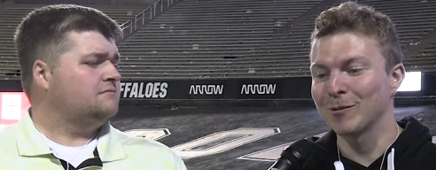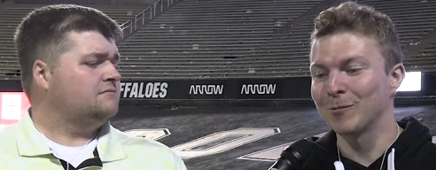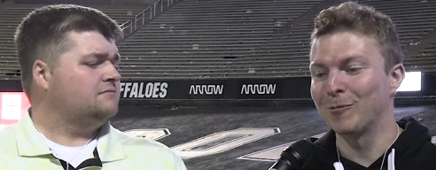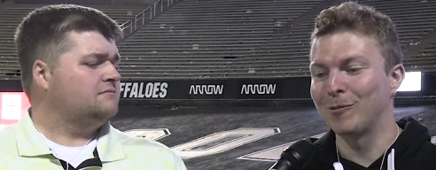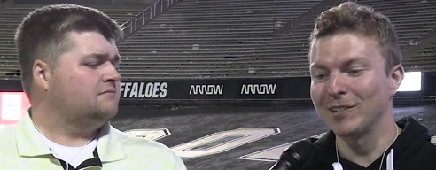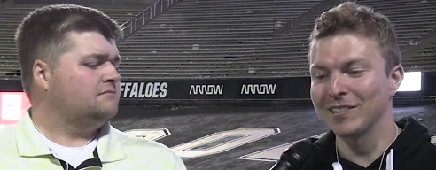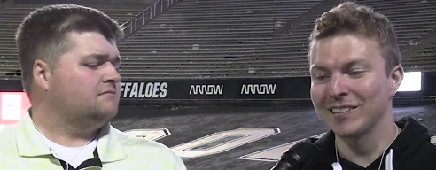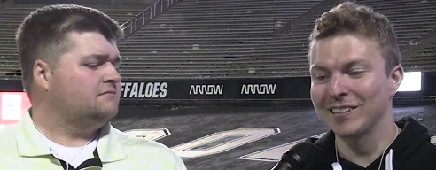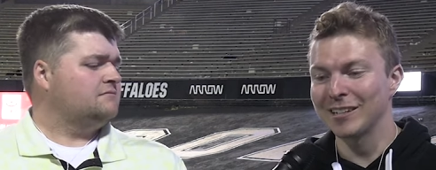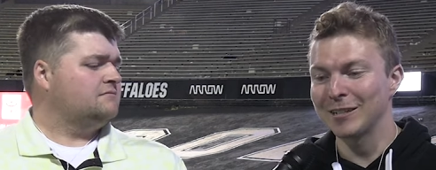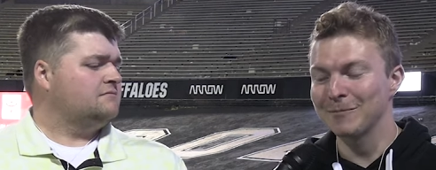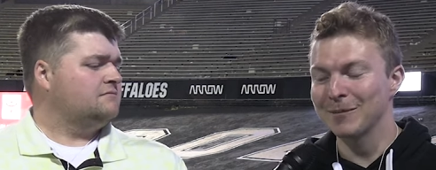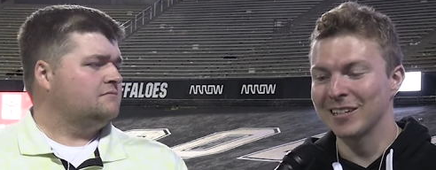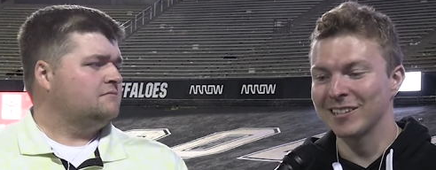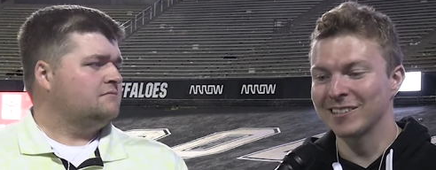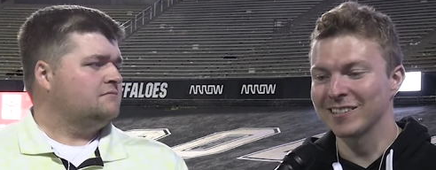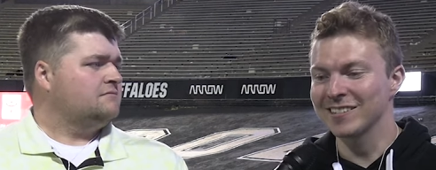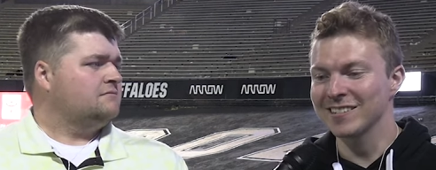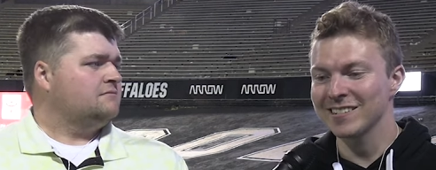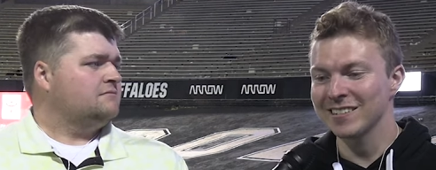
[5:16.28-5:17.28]
Speaker 1: with 1 linebacker
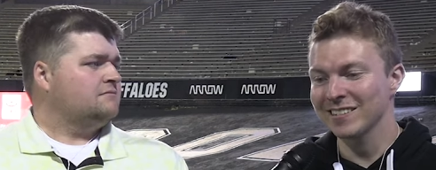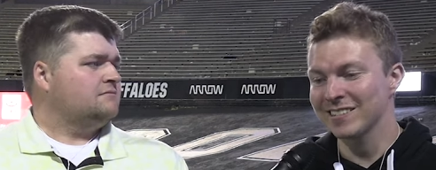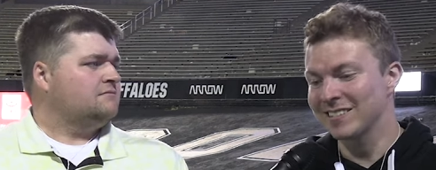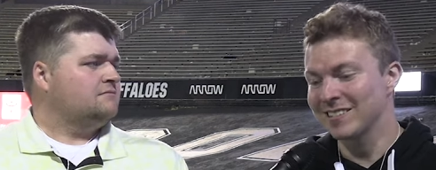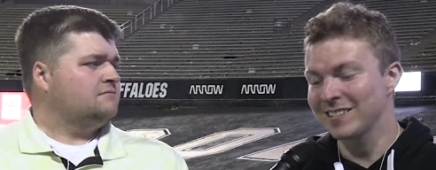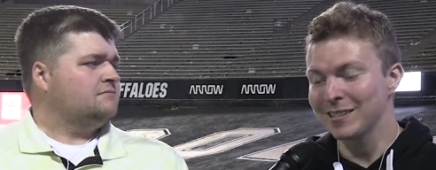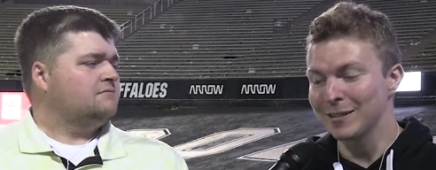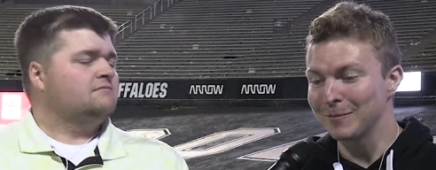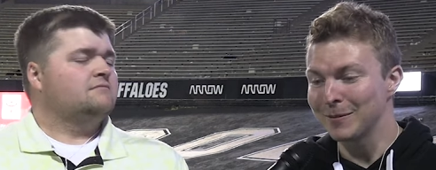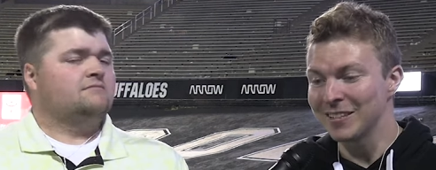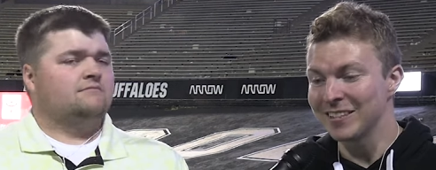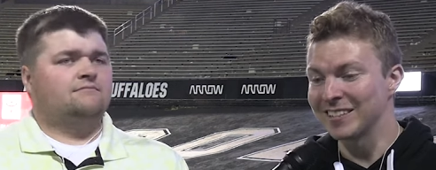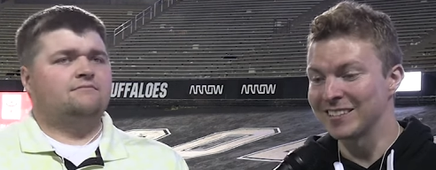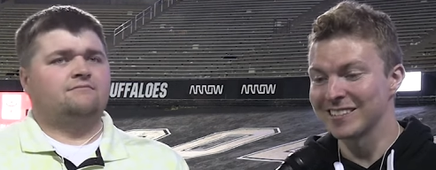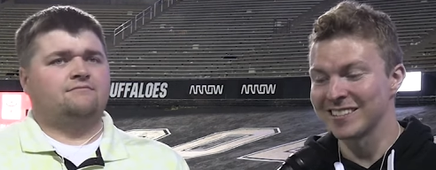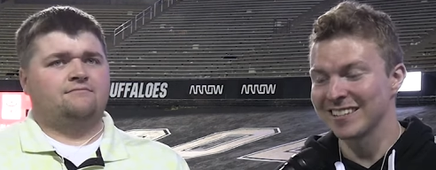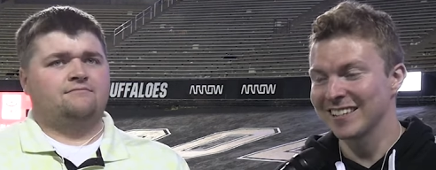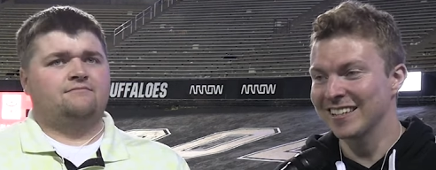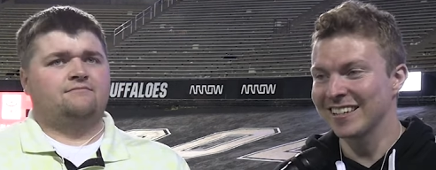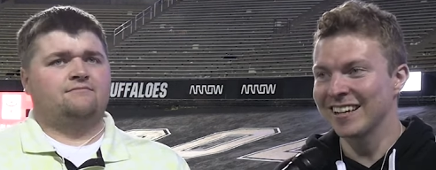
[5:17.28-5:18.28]
and 6 DBs.
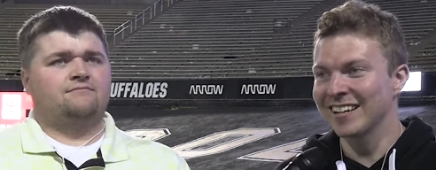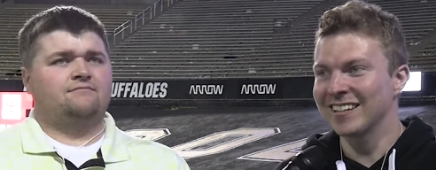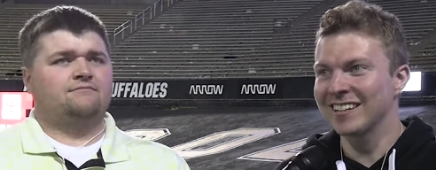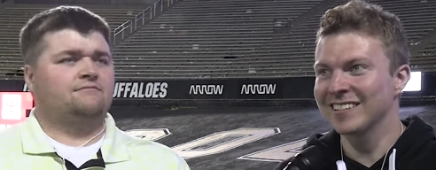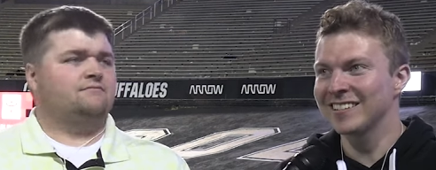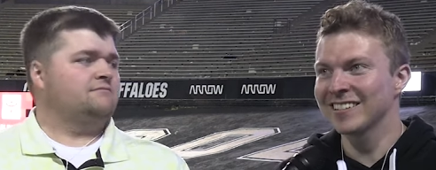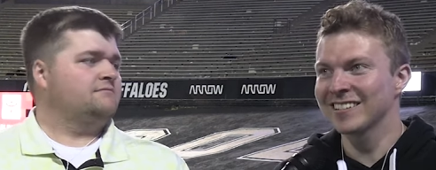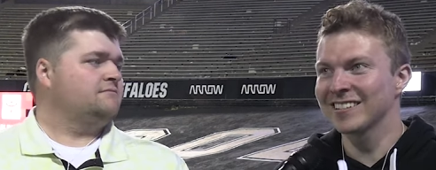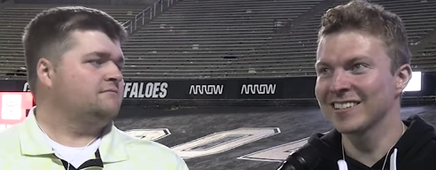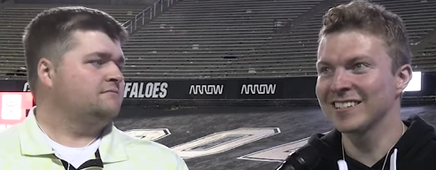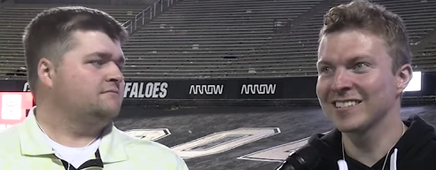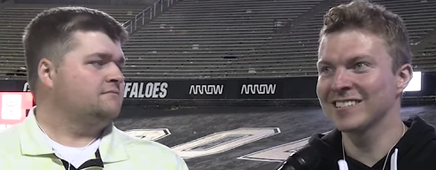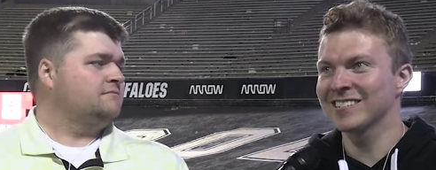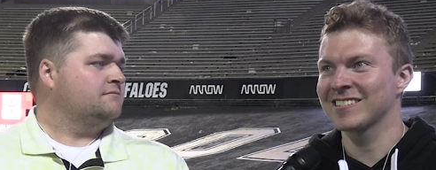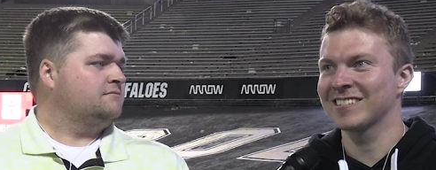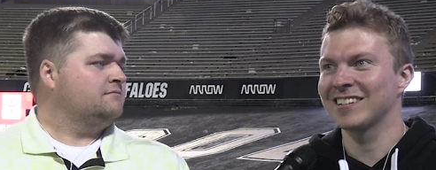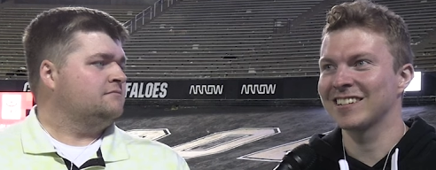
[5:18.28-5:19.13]
And I think that it just